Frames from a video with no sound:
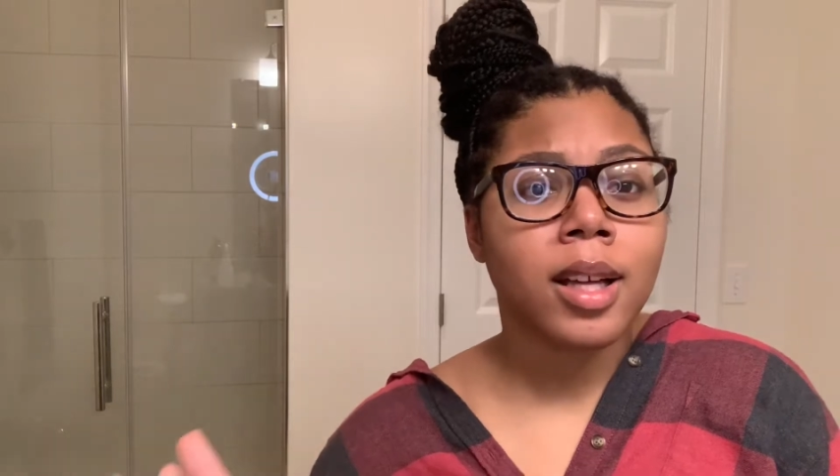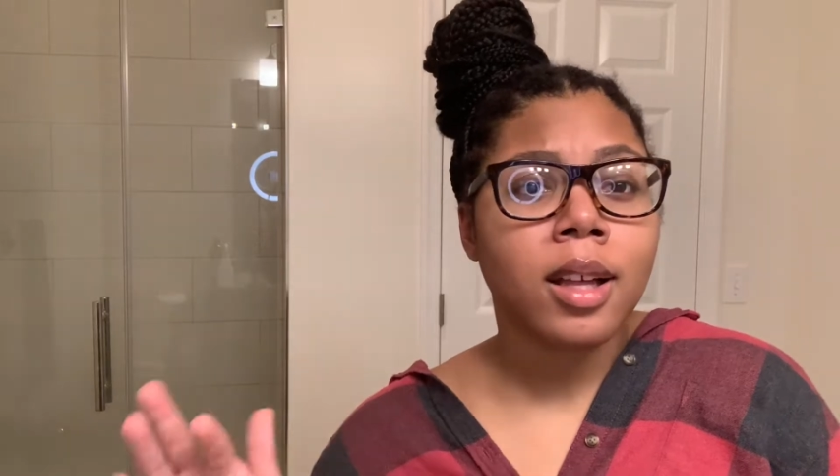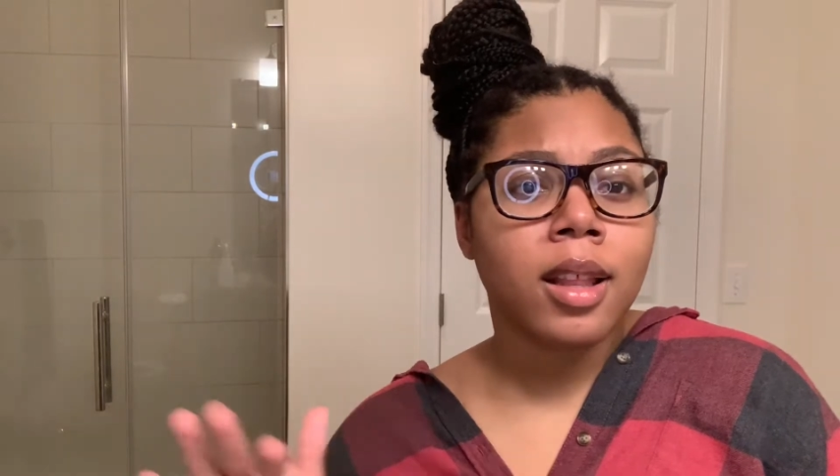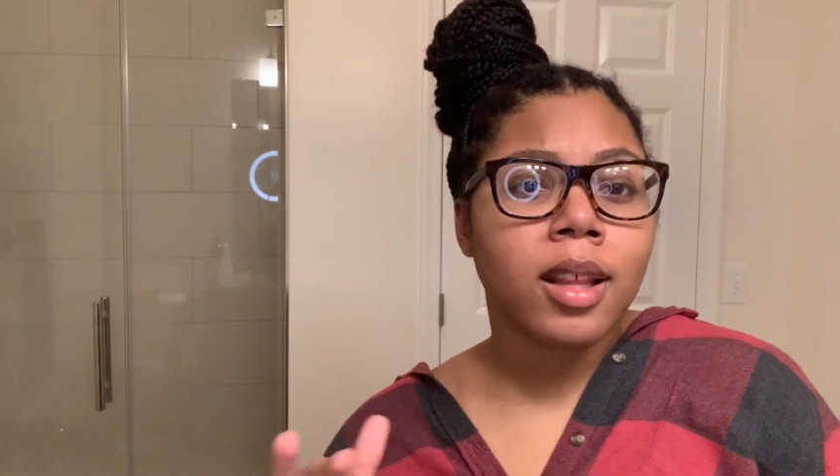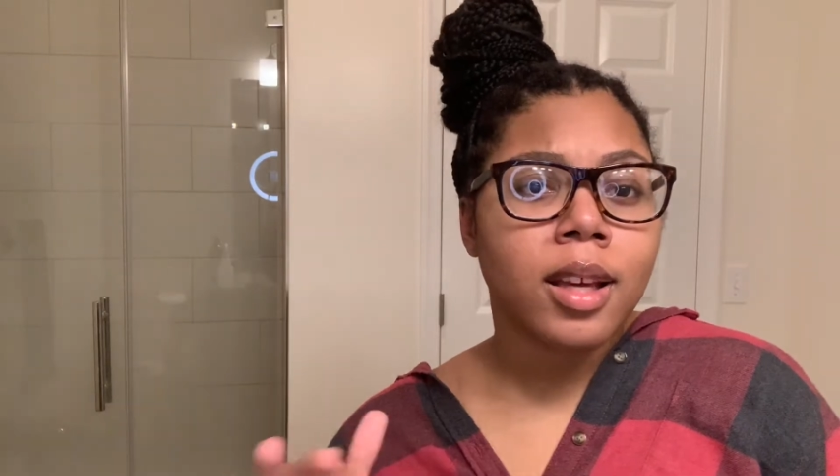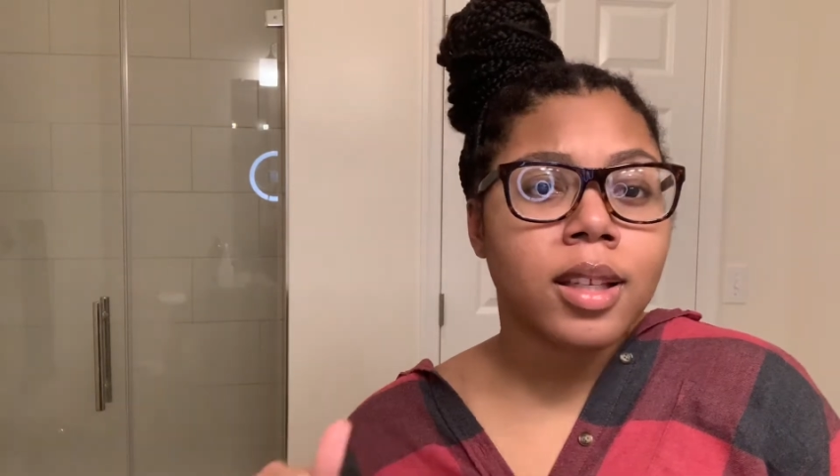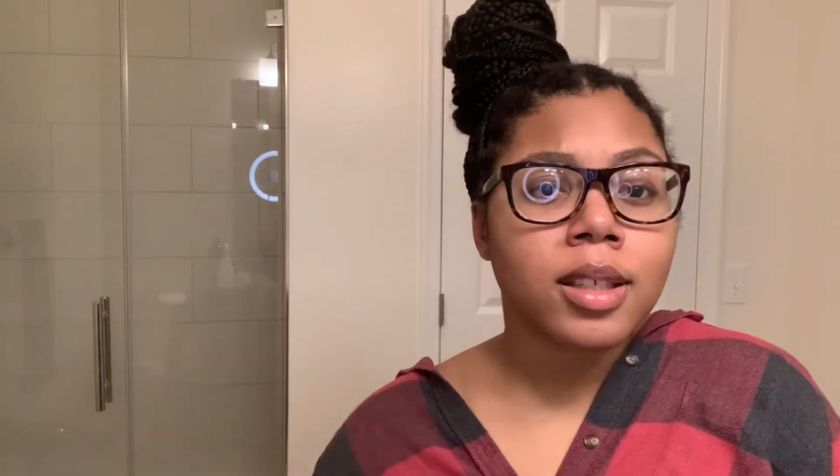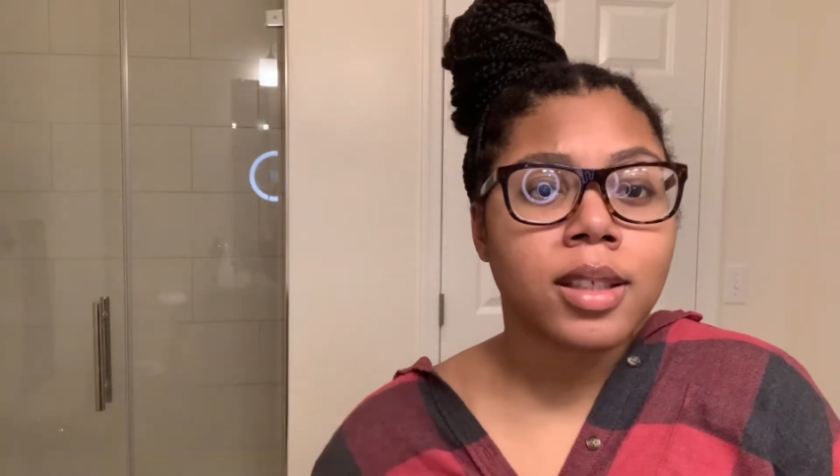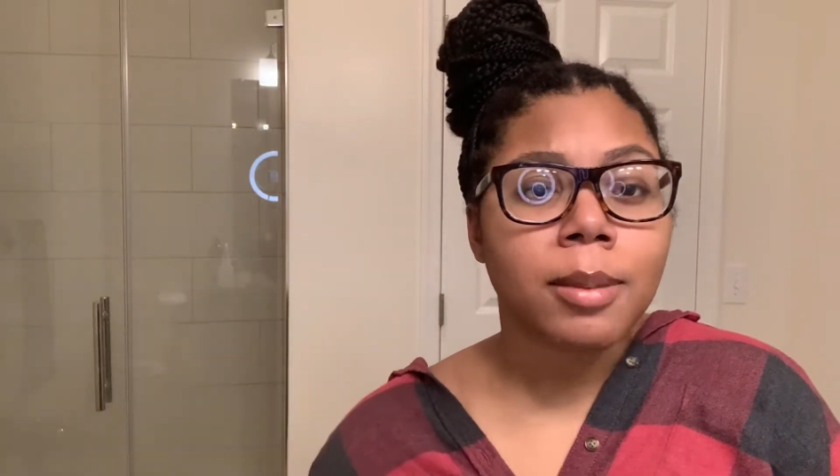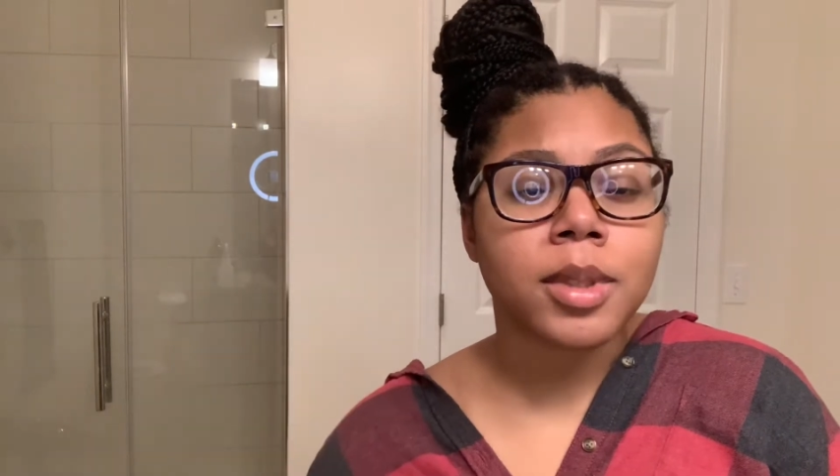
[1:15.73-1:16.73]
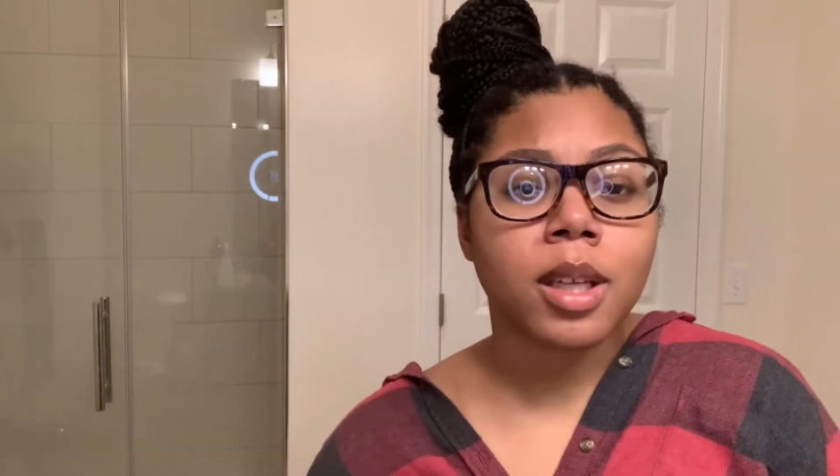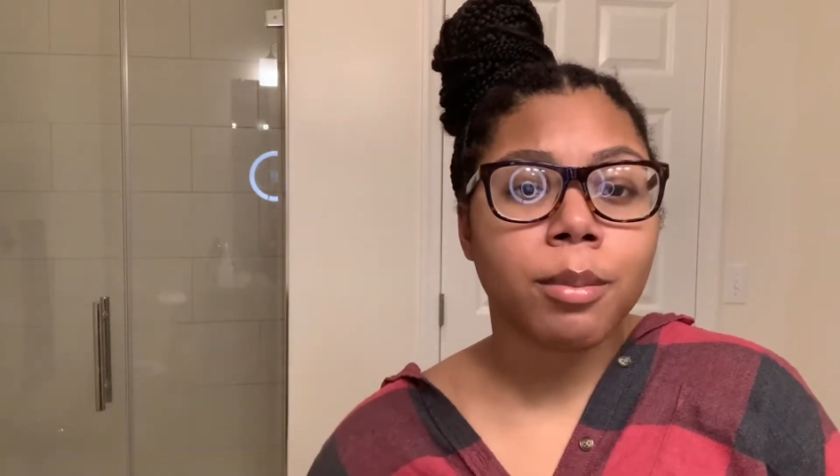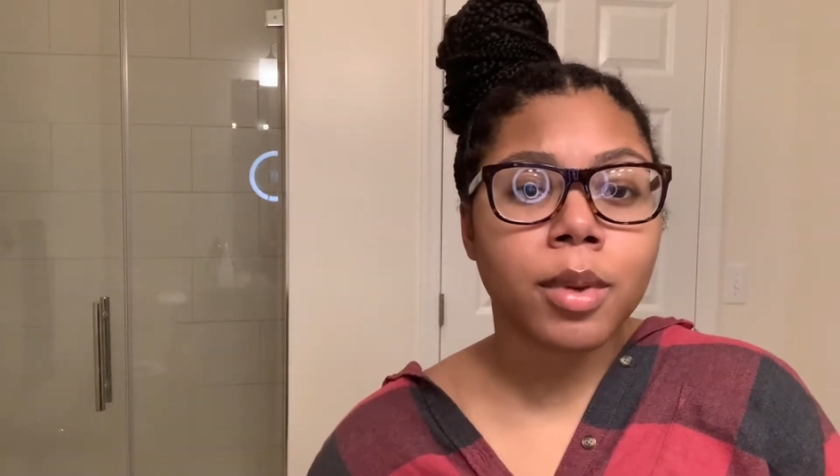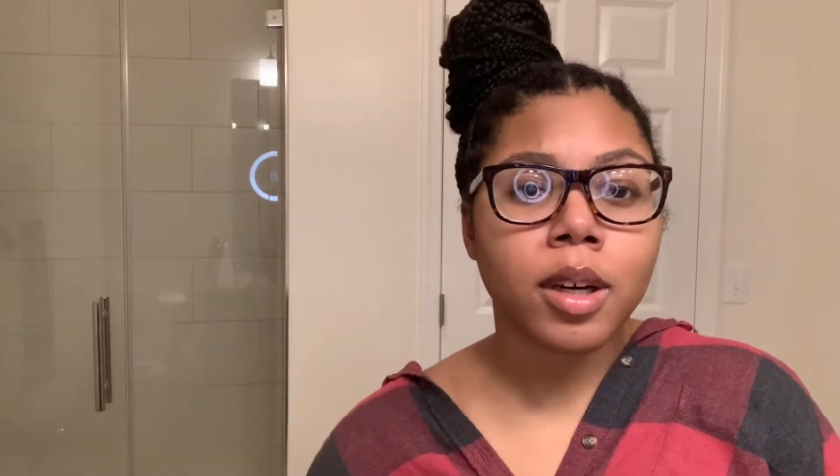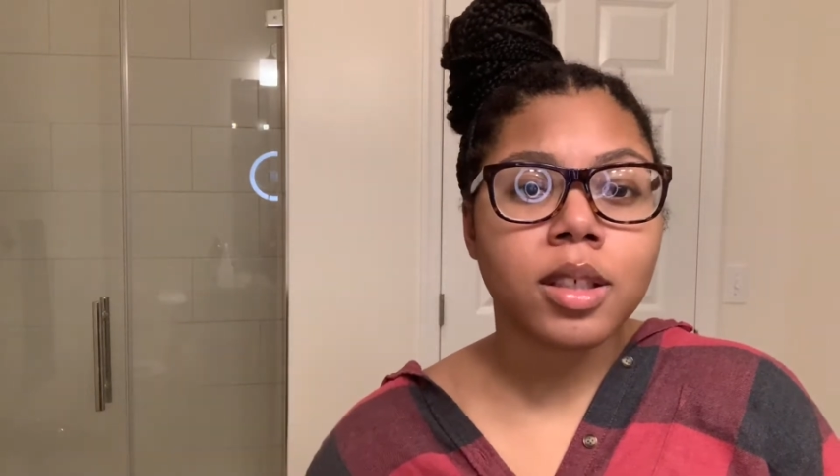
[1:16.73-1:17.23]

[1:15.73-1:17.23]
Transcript: the end of September,